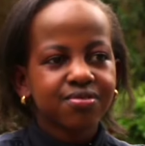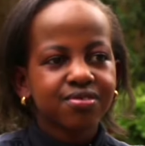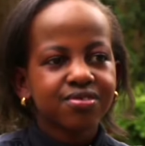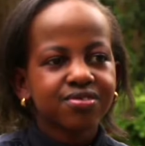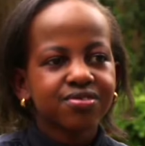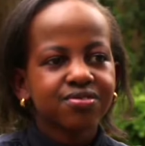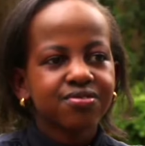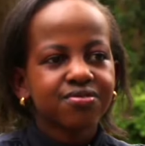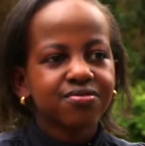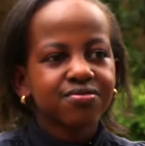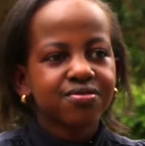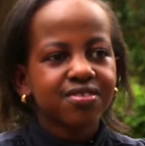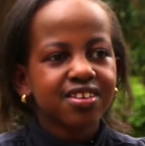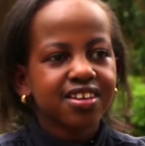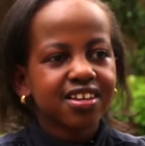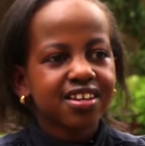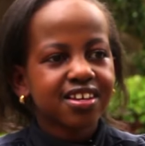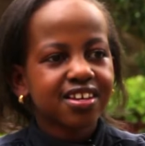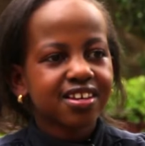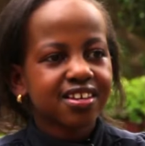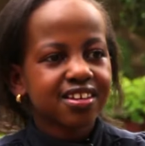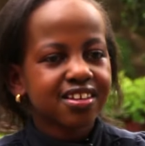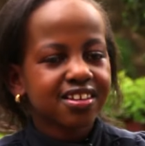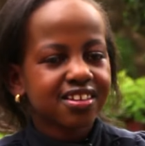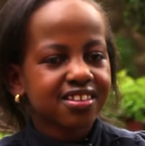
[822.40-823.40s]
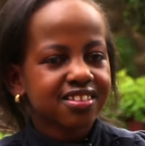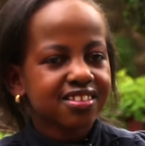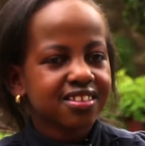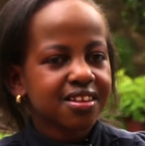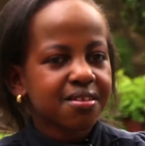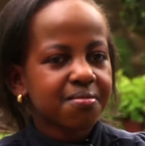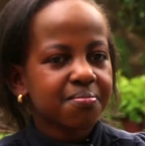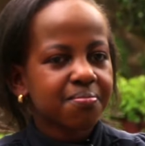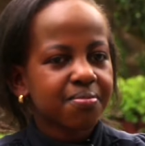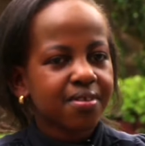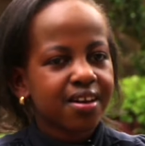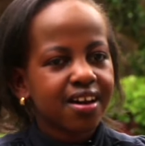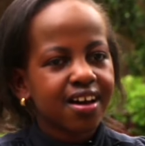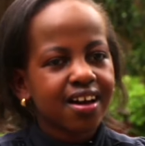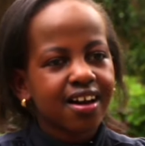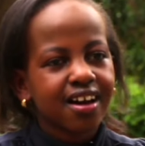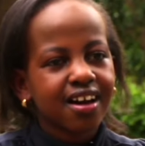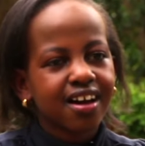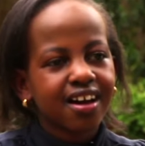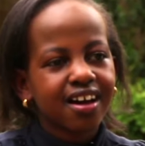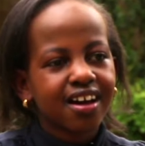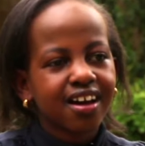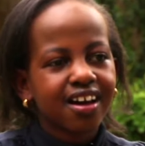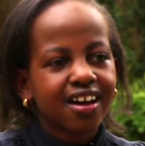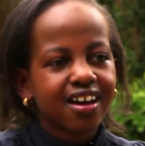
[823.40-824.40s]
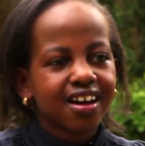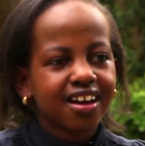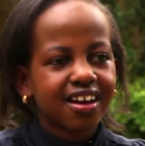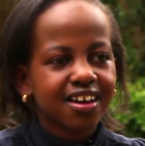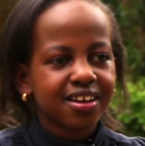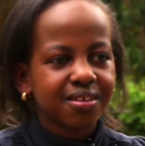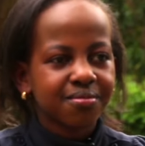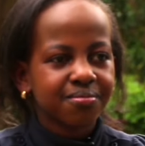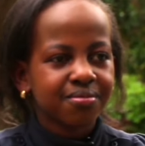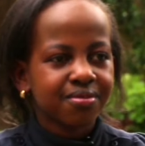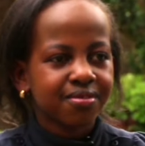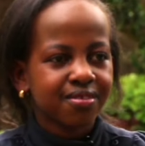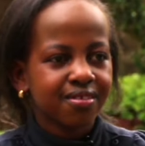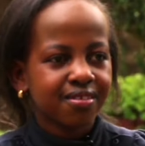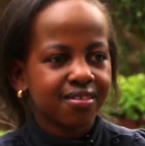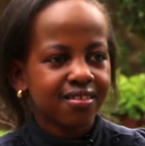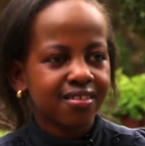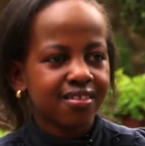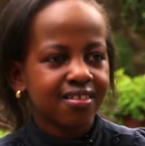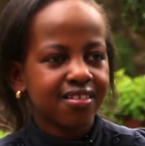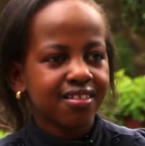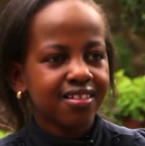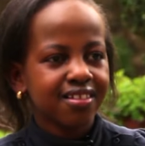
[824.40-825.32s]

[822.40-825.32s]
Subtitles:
book to read is the Bible.